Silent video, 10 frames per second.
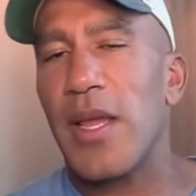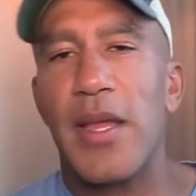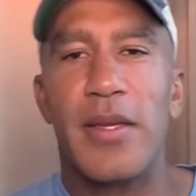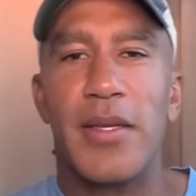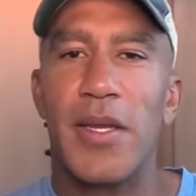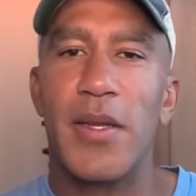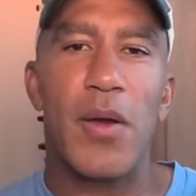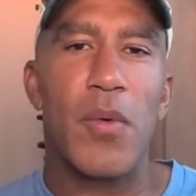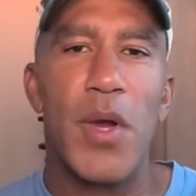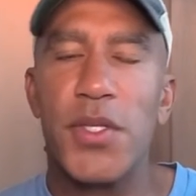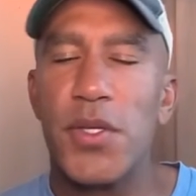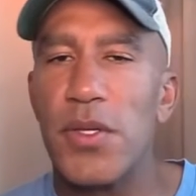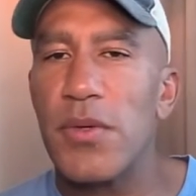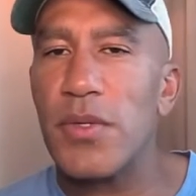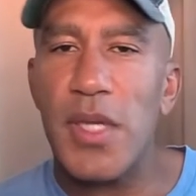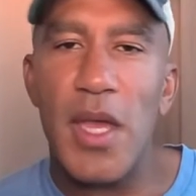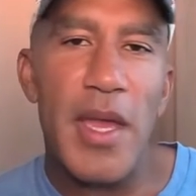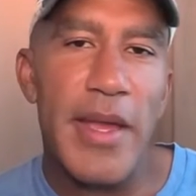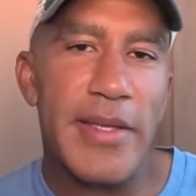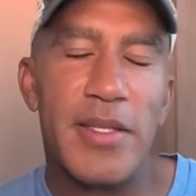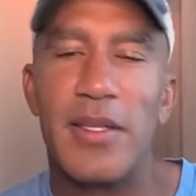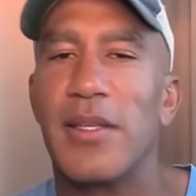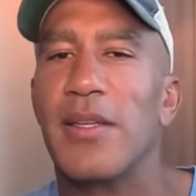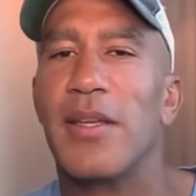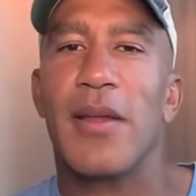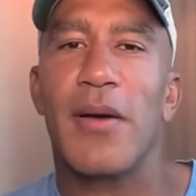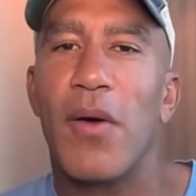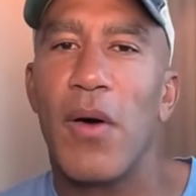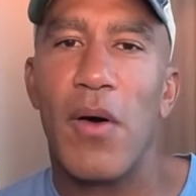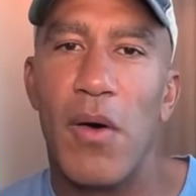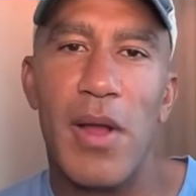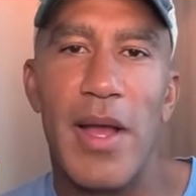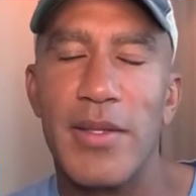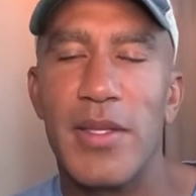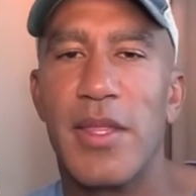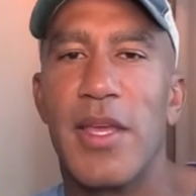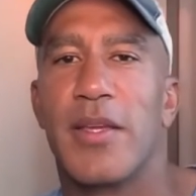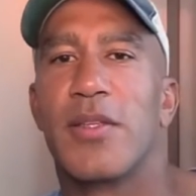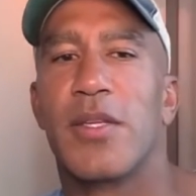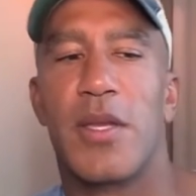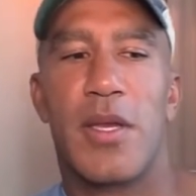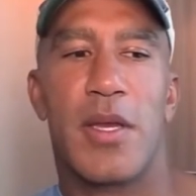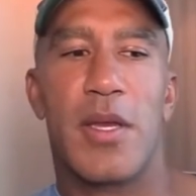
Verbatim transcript: and and you know what's your use case and you know all, all, kinds of things